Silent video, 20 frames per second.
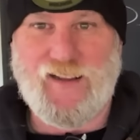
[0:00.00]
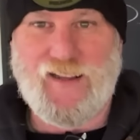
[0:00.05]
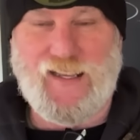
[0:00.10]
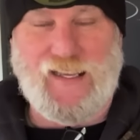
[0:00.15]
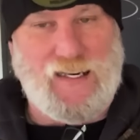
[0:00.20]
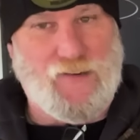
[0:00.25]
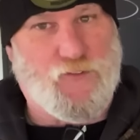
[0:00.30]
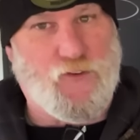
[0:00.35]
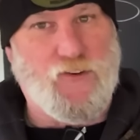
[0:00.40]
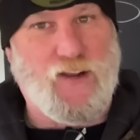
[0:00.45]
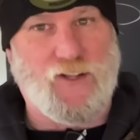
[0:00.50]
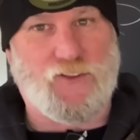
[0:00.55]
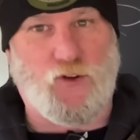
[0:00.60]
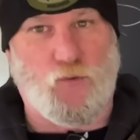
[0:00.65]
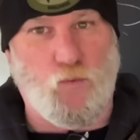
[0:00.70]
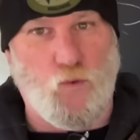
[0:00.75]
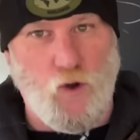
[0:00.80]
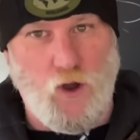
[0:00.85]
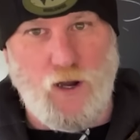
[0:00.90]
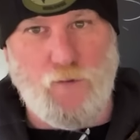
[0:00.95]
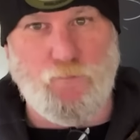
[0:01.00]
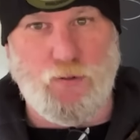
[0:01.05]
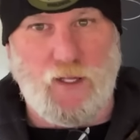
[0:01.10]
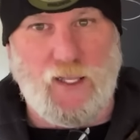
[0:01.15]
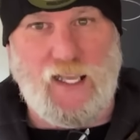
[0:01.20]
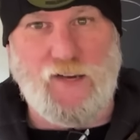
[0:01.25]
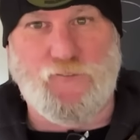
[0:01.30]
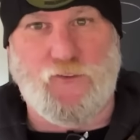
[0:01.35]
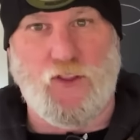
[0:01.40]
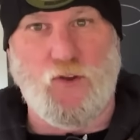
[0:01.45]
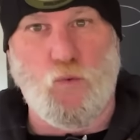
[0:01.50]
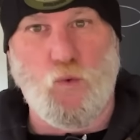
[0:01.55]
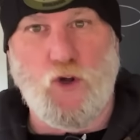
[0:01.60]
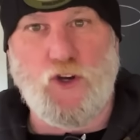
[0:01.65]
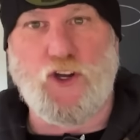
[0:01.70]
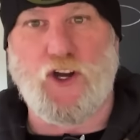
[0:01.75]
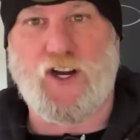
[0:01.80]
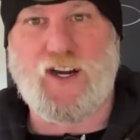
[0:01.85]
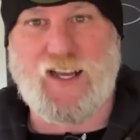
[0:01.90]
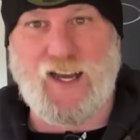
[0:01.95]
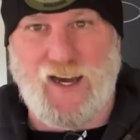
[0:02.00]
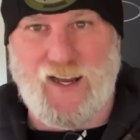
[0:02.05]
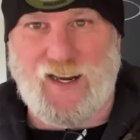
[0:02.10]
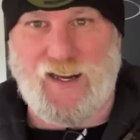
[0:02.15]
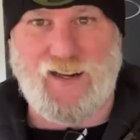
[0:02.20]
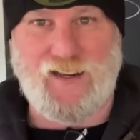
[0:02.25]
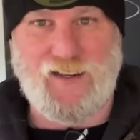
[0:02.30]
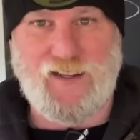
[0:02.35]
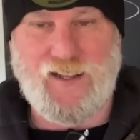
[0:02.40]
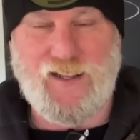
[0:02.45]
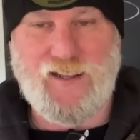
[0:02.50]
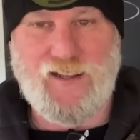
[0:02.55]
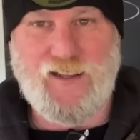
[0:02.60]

and if you've got the wrong blade for the wood you're cutting,